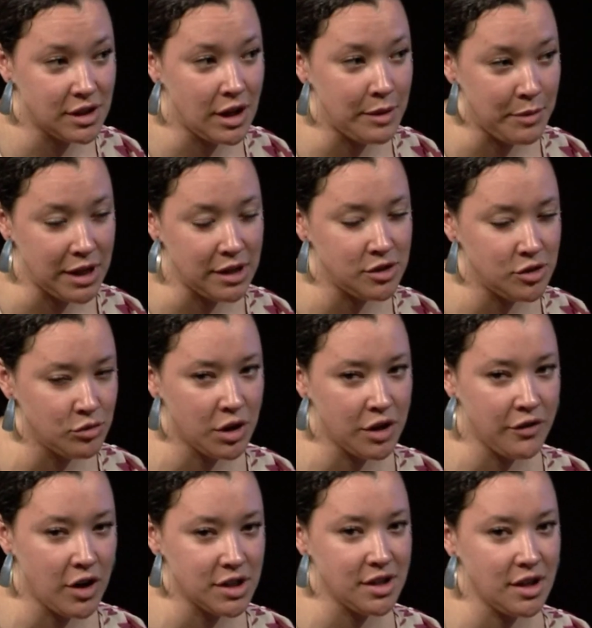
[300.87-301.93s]
Mm I might do one
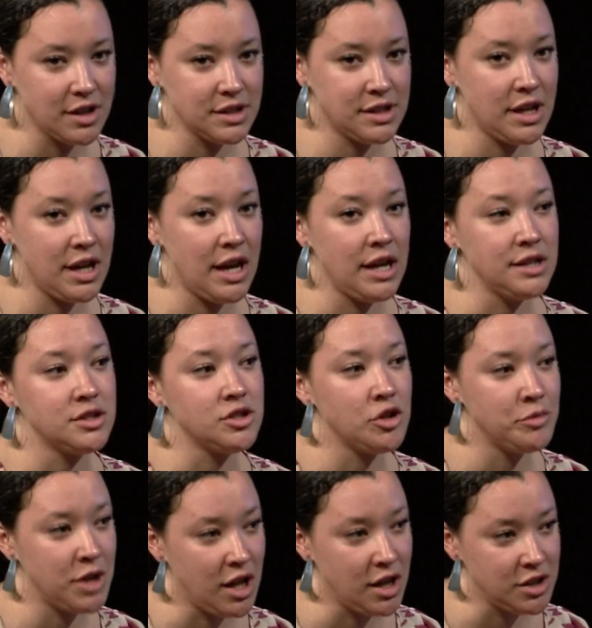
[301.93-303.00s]
of our songs today. Is
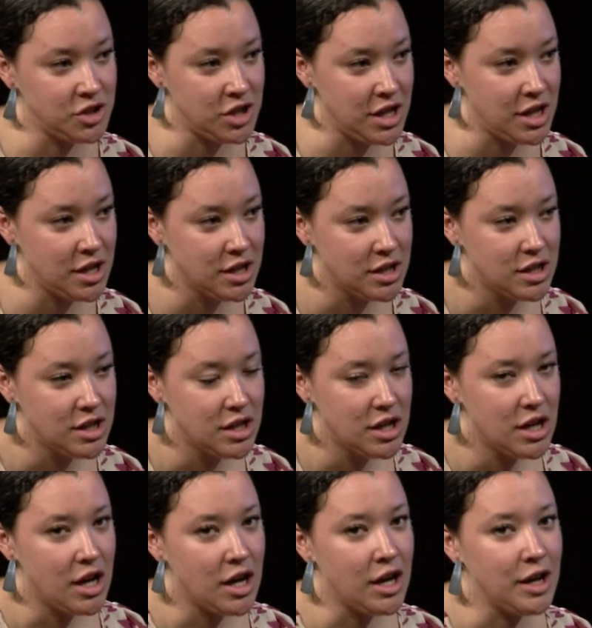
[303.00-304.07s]
terminology. Okay.
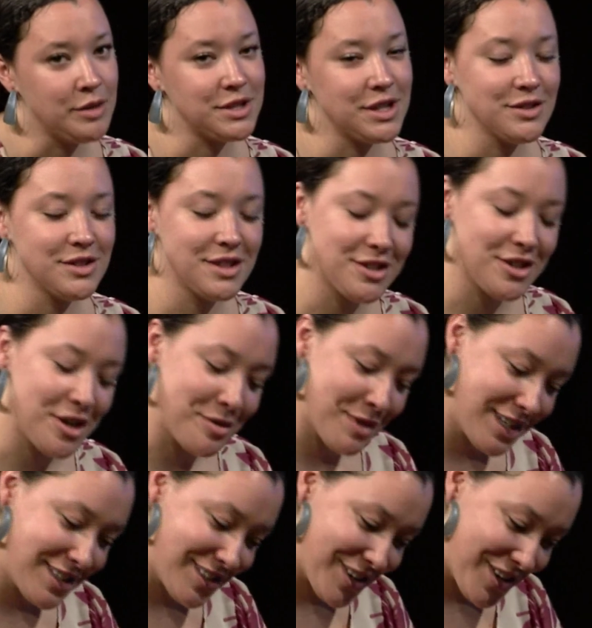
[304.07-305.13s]
Um, shouts to Term.
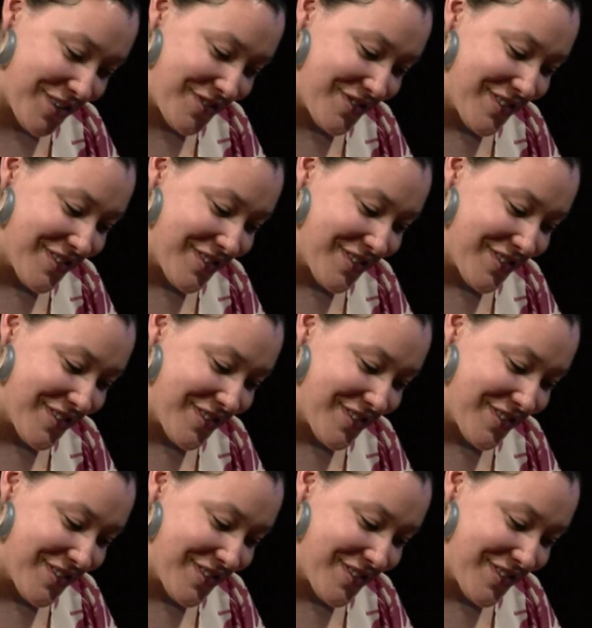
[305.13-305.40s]
Hi, Term.